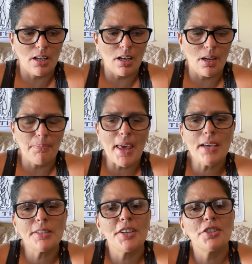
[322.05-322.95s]
uh,
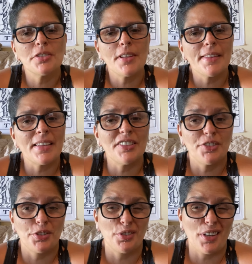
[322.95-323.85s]
paying attention to the things
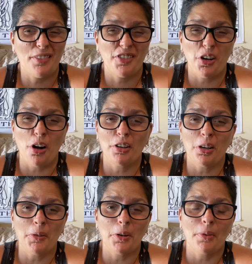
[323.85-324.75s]
in your life that are
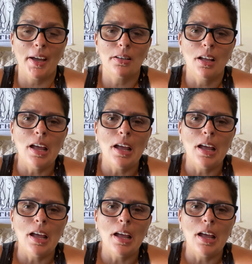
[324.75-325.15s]
going right